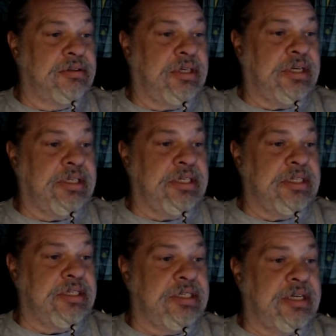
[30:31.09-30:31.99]
Look at
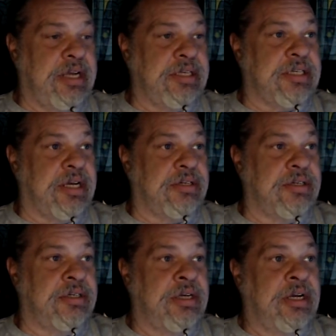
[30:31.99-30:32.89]
this estate sale,
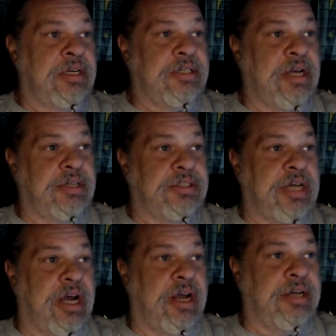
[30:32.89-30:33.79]

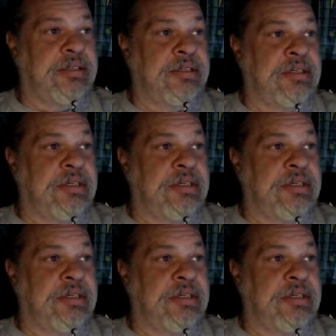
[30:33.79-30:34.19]
sunshine.